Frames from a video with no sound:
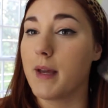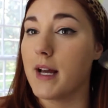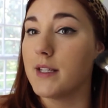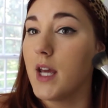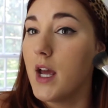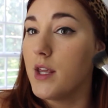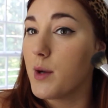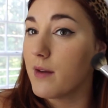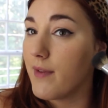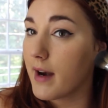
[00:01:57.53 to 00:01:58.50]
because
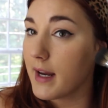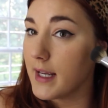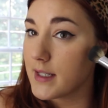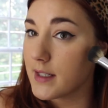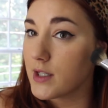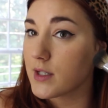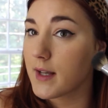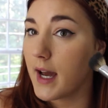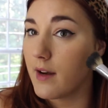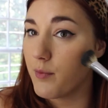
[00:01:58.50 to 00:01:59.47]
you can very easily
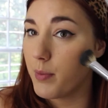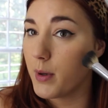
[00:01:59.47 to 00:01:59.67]
just kind of